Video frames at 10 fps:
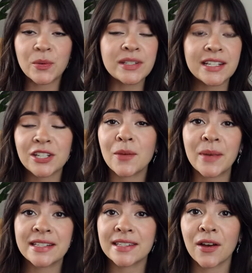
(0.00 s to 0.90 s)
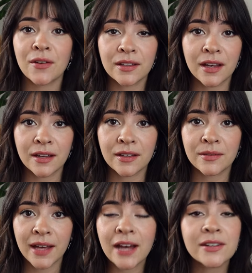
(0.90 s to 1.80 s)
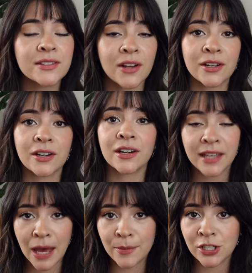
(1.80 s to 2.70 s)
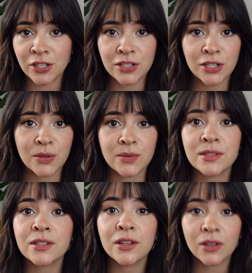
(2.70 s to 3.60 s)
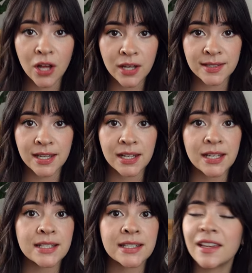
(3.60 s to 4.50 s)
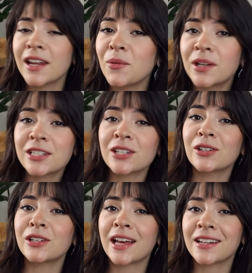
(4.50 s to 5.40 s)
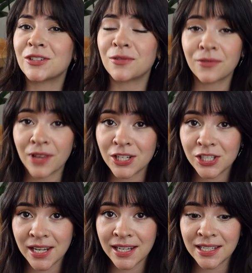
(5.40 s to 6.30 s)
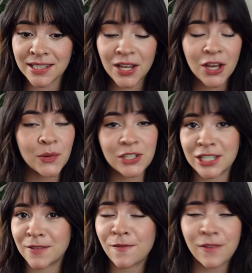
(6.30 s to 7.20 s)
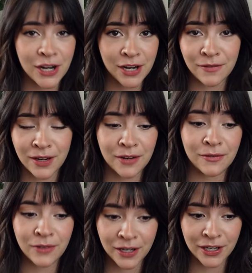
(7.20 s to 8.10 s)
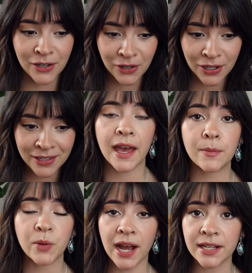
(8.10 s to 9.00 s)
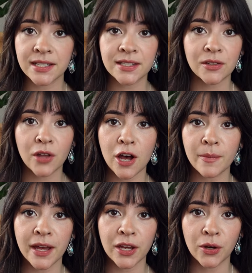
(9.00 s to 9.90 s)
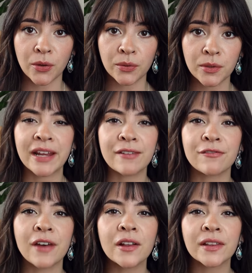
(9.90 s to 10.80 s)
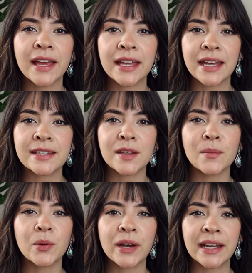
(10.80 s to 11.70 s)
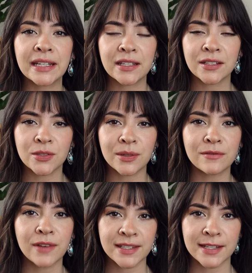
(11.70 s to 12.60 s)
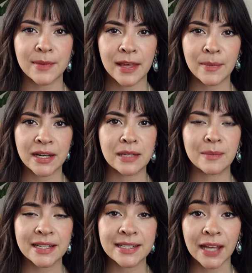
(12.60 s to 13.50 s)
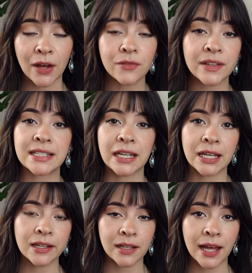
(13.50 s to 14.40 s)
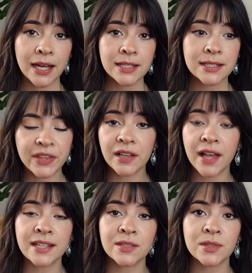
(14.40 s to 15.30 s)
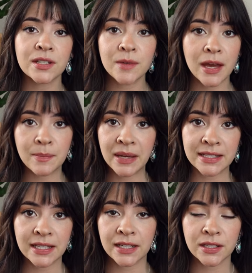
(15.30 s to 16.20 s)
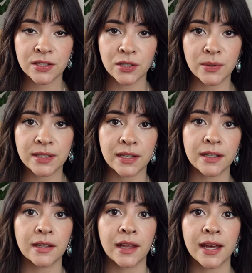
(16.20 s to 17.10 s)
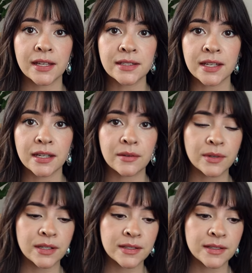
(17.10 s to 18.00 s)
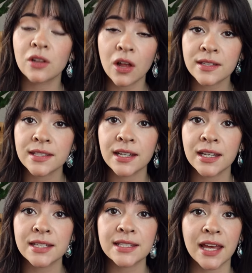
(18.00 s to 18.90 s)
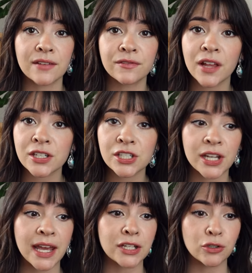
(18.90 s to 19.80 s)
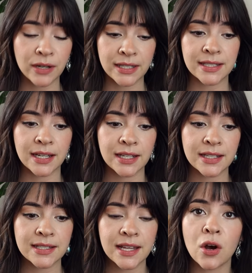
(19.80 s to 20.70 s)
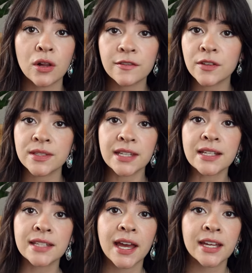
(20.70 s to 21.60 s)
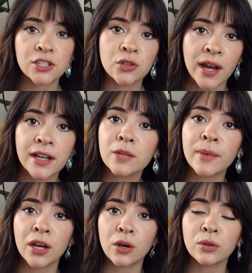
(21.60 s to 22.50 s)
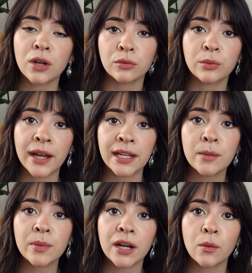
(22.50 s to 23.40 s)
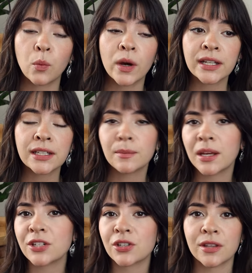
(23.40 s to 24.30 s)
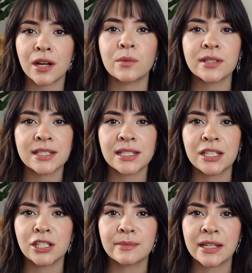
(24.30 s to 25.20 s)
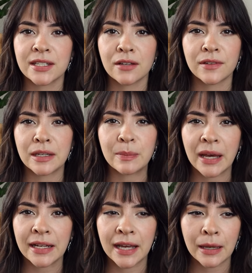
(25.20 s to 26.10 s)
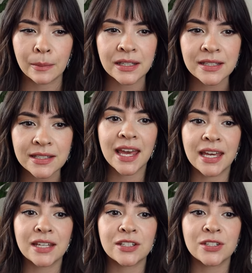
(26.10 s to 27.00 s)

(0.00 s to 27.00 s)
So once I taught myself how to solder the cabochon stones, claw settings, then I wanted to learn how to do flush settings, which is very, very, very hard. I practiced a lot on my own, but I felt like at some point I needed to invest some of that money in myself and take a class. The class was a basic stone setting class, and it was claw settings and flush and grain settings. All of those things I had tried on my own already, but I wanted to make sure that I wasn't teaching myself any bad habits. And